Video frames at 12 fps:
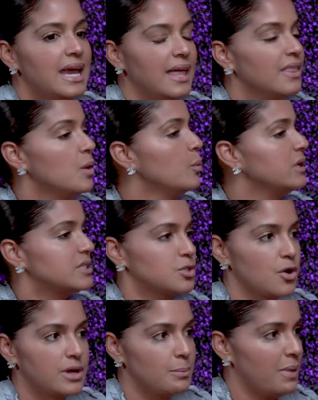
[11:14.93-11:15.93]
And then we
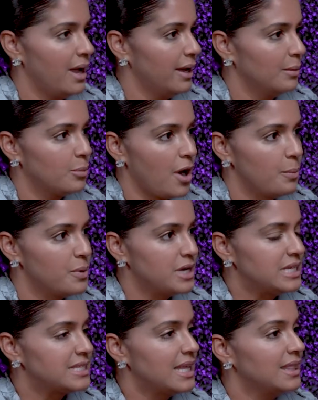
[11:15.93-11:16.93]
started buying
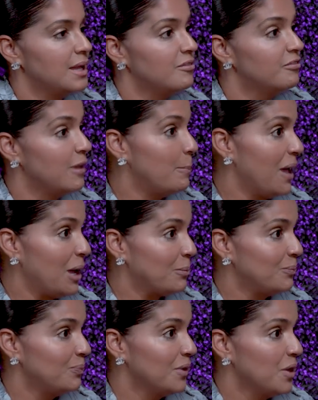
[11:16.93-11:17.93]
properties and then flipping.